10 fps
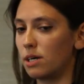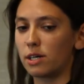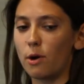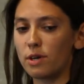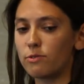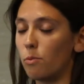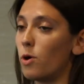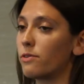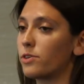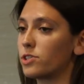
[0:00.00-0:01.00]
going from
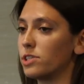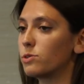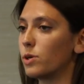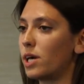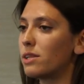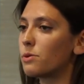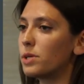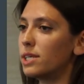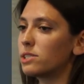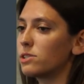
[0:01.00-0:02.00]
one version to another, we
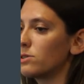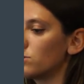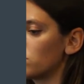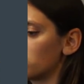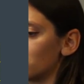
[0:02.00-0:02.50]
need to